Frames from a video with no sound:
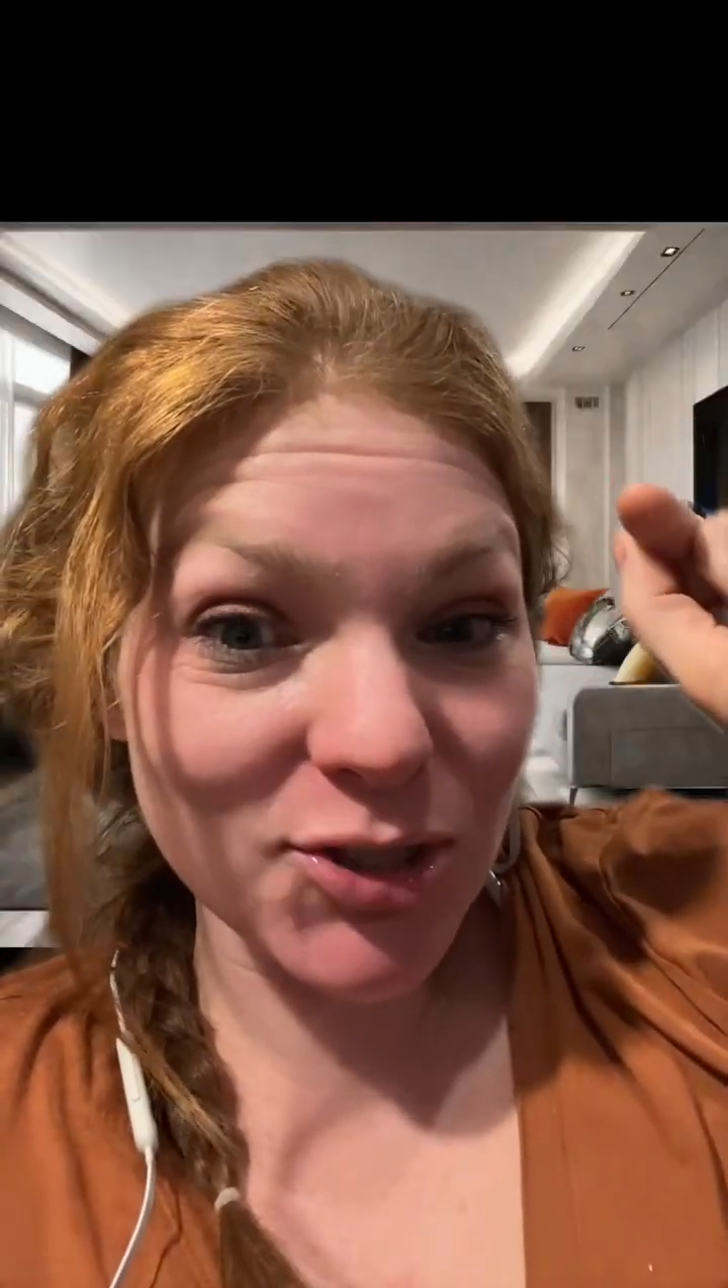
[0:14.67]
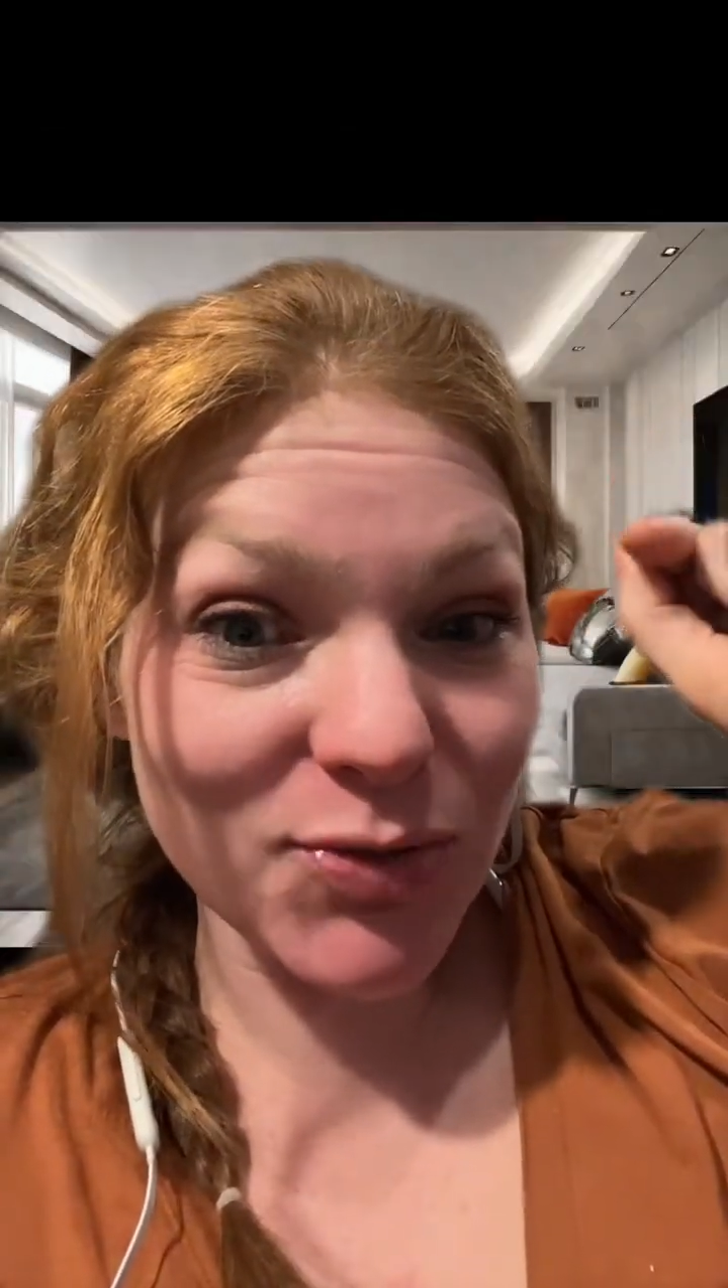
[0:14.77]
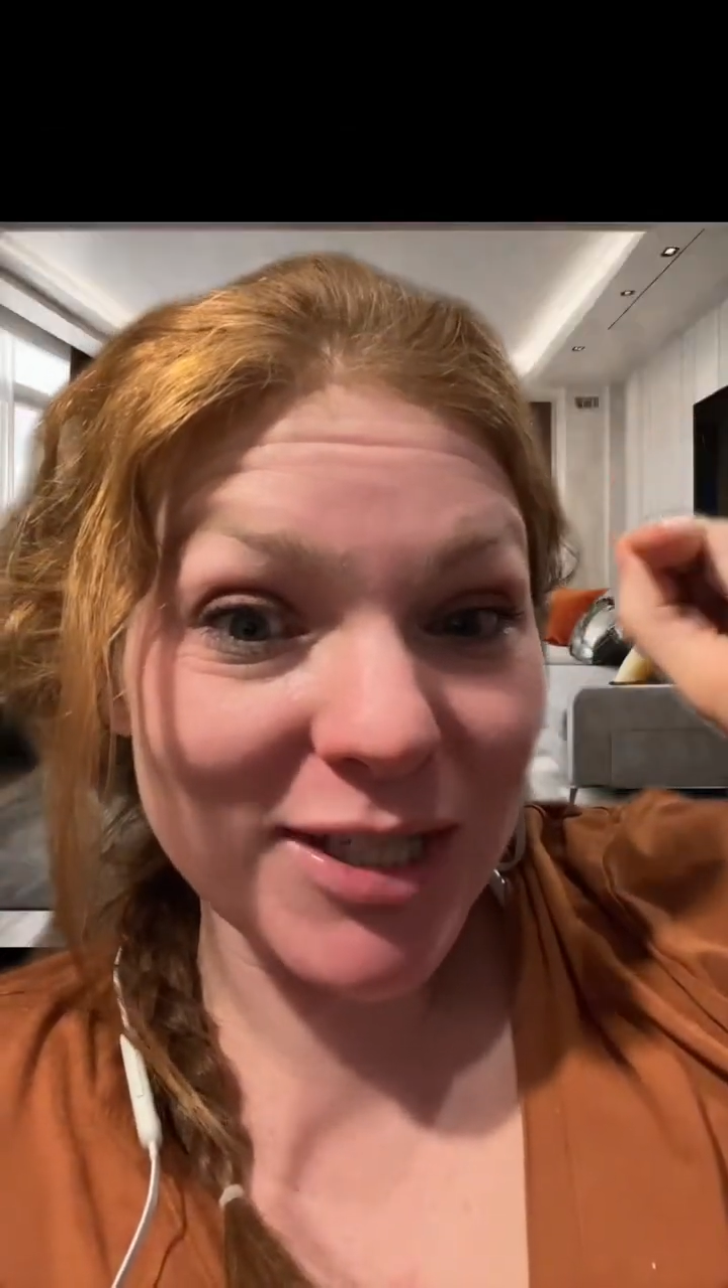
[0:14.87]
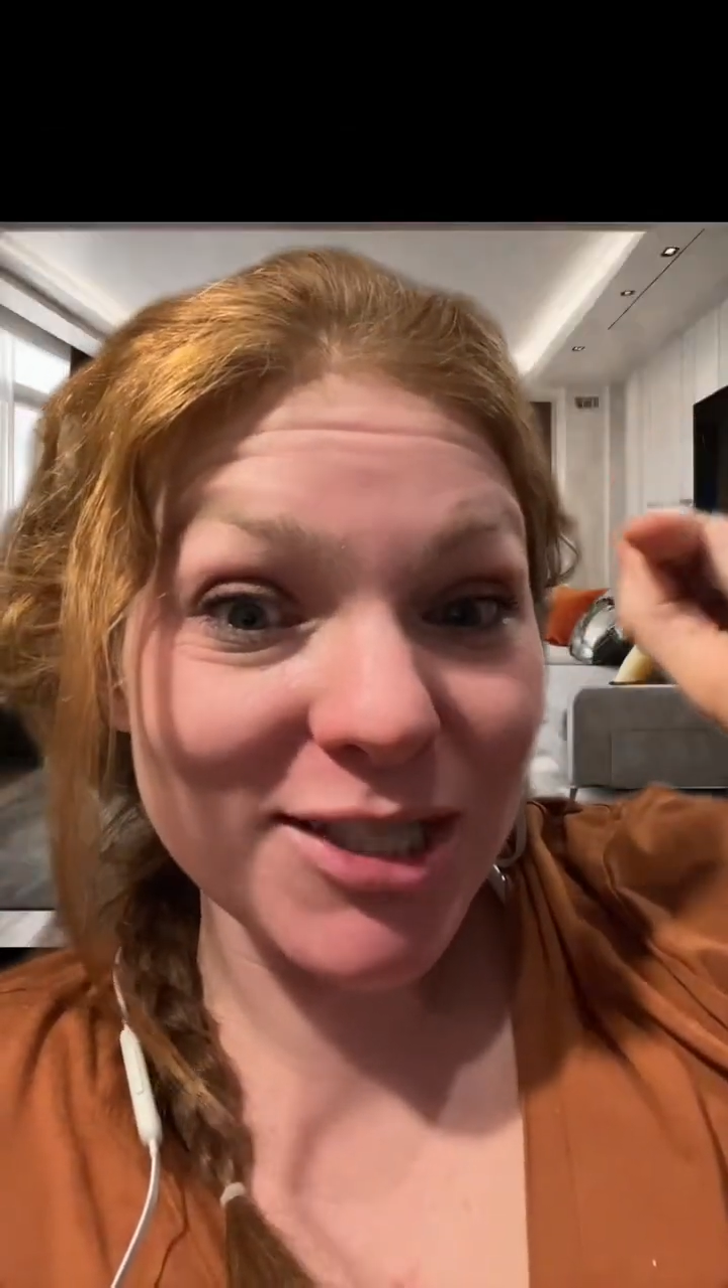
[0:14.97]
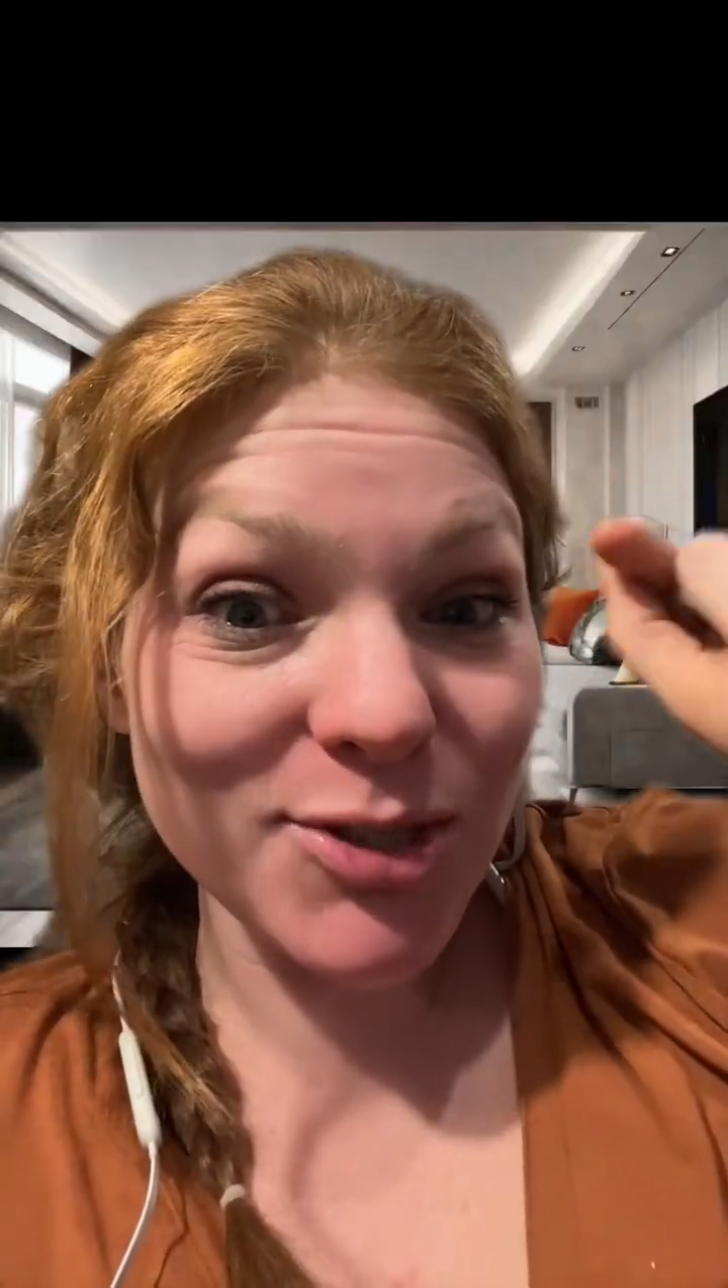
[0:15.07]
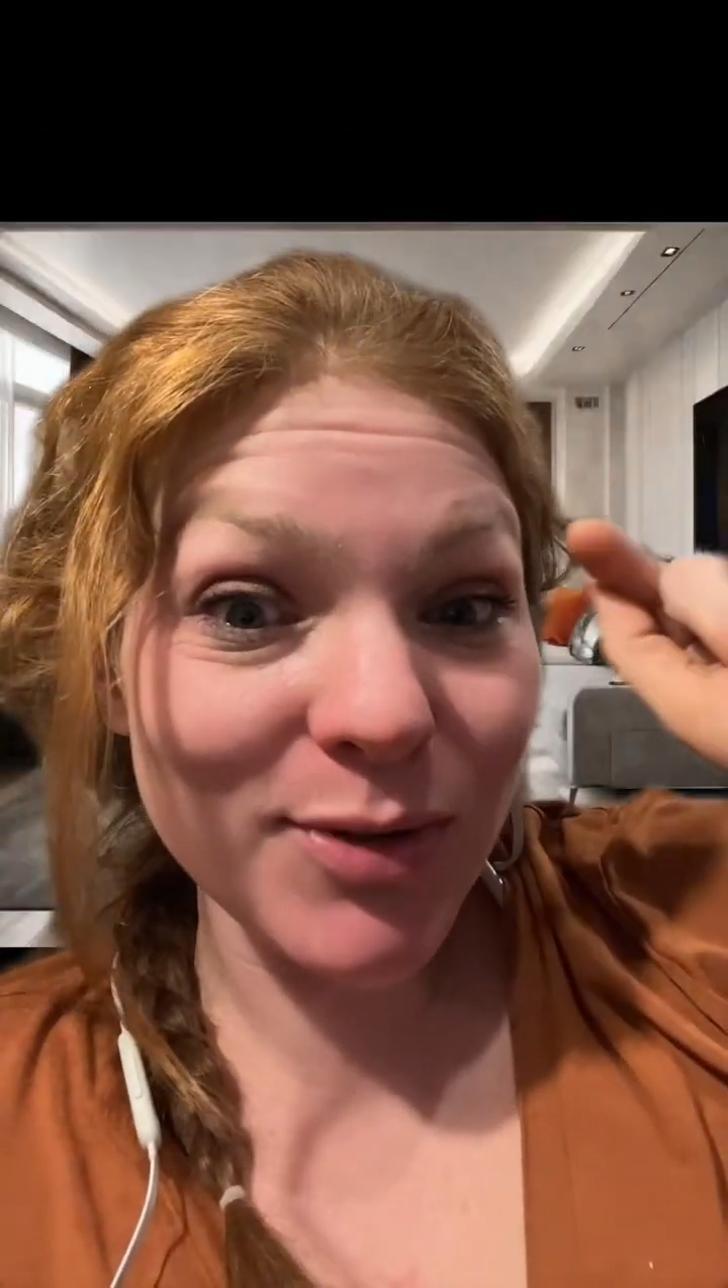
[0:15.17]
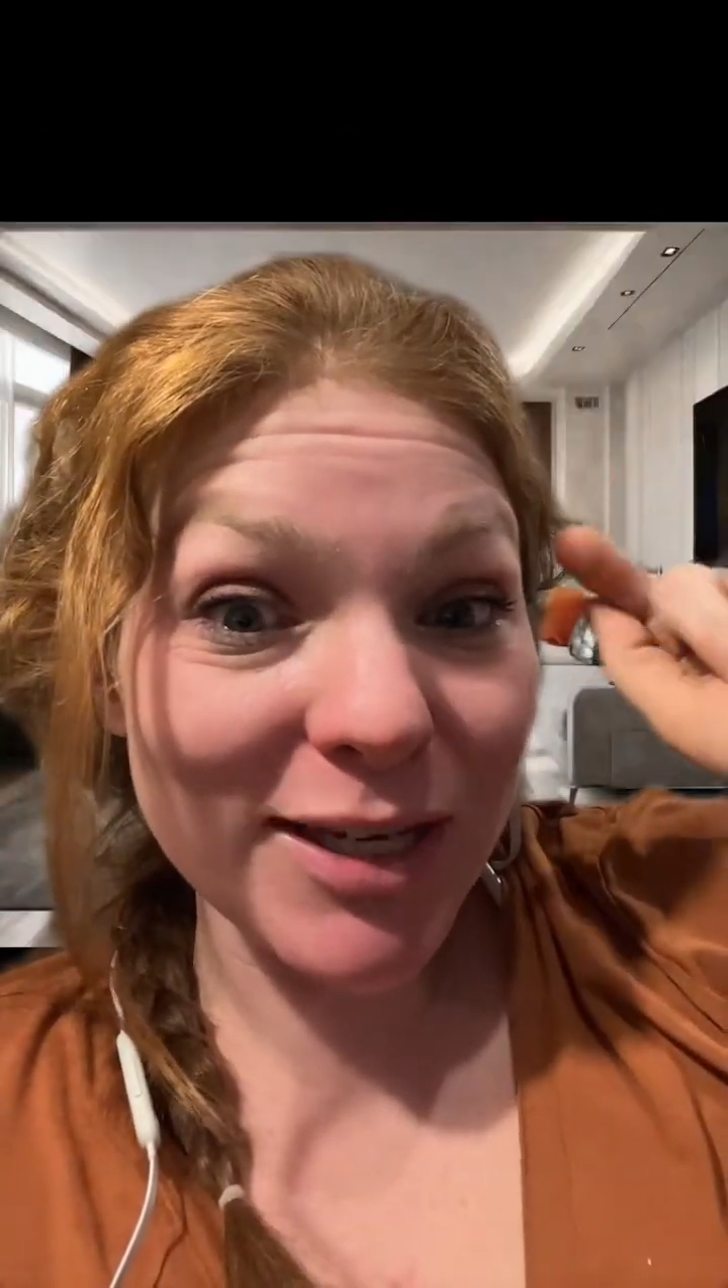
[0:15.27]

you need to